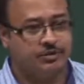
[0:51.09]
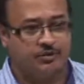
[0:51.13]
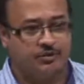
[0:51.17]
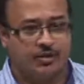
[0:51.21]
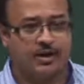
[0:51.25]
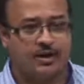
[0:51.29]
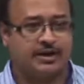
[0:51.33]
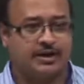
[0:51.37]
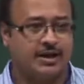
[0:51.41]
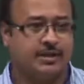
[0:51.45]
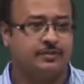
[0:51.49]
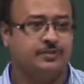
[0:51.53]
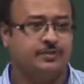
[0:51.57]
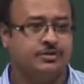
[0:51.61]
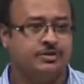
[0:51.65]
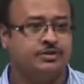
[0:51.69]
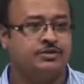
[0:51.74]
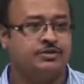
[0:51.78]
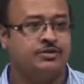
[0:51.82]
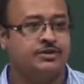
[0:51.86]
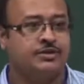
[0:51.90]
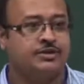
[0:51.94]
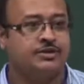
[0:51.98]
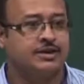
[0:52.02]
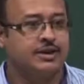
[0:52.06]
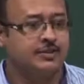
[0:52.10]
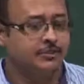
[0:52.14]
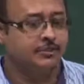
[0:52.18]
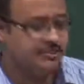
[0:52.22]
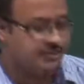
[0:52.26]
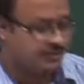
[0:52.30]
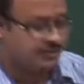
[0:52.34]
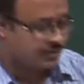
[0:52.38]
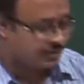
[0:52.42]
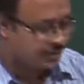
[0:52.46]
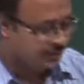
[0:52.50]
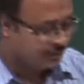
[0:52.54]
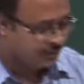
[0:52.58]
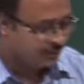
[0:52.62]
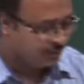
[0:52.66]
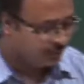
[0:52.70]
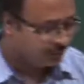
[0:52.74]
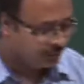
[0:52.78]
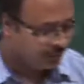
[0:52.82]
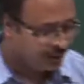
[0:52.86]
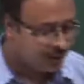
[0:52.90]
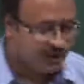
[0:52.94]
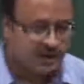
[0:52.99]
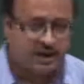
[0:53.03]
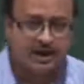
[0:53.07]
Well, chemistry is chemistry,
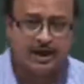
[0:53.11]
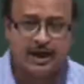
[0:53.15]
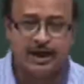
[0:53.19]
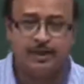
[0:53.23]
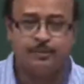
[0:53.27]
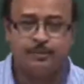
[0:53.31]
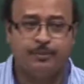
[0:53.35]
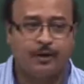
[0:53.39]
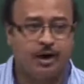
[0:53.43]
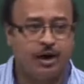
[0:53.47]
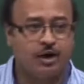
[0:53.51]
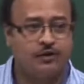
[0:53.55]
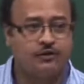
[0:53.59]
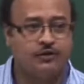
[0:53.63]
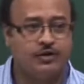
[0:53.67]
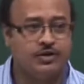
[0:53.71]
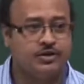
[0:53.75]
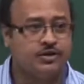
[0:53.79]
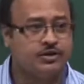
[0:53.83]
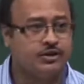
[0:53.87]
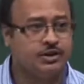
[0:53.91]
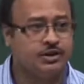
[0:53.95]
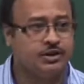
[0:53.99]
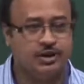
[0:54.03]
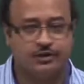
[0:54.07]
and biophysical,